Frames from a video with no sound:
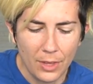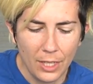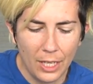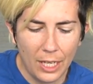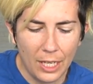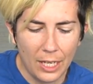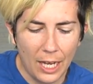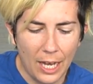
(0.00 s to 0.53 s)

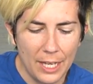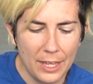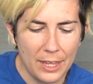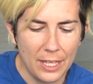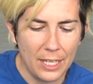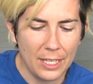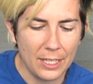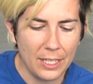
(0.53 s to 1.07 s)
And I
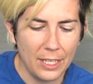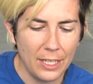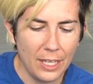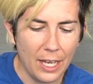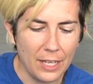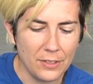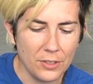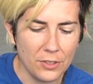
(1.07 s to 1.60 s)
think
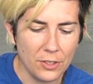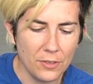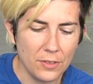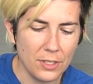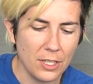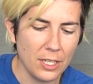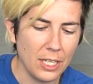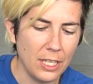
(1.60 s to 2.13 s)
as a service
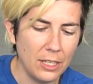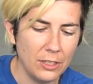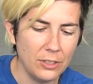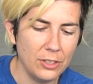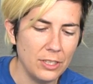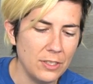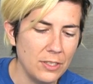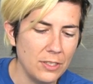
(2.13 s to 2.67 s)
dog handler,
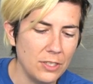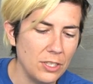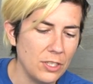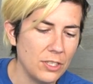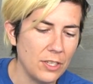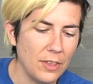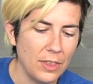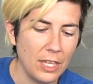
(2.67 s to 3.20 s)
this is
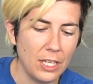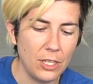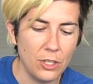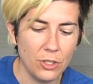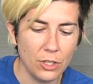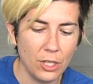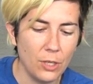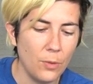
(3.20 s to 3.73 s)
just something
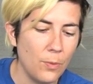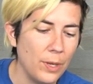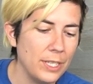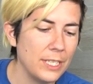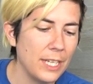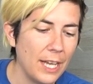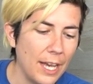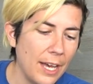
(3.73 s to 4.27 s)
you're going to want
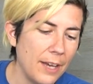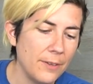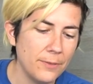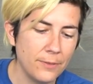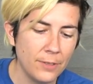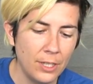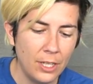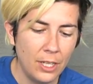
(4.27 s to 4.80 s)
to
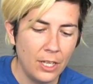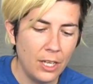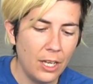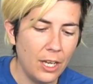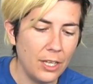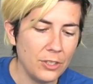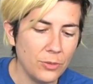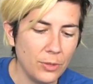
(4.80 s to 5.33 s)
have.
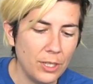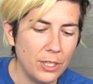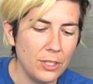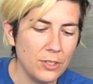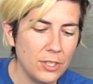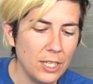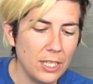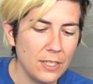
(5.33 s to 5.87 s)
It's one of
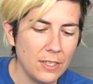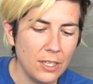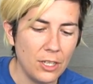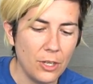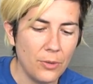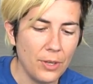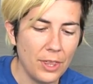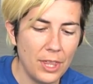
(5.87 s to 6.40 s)
those things that
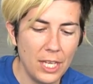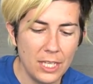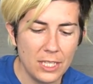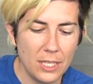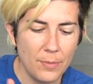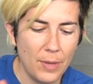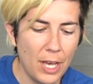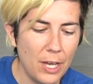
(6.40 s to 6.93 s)
no one thinks
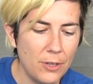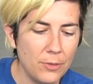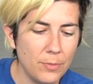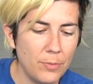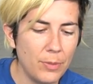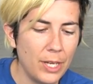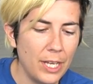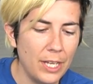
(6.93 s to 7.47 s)

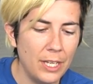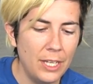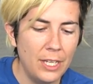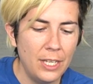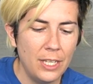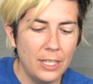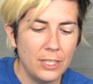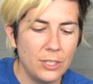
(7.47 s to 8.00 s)
about, but
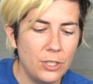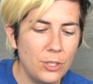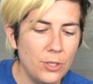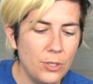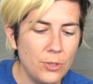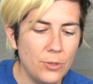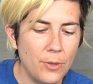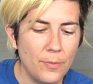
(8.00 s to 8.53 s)

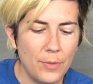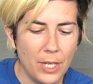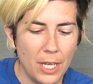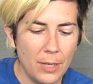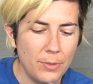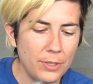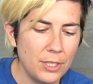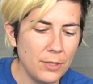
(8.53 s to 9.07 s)
to be
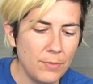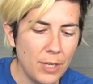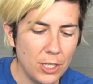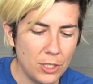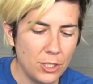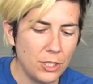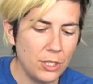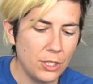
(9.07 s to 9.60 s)
able to
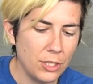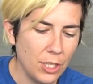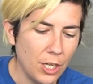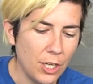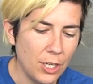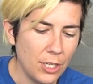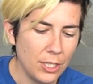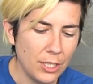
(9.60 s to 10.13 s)
measure your
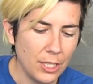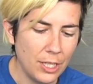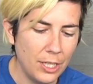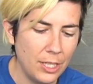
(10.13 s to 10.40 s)
dog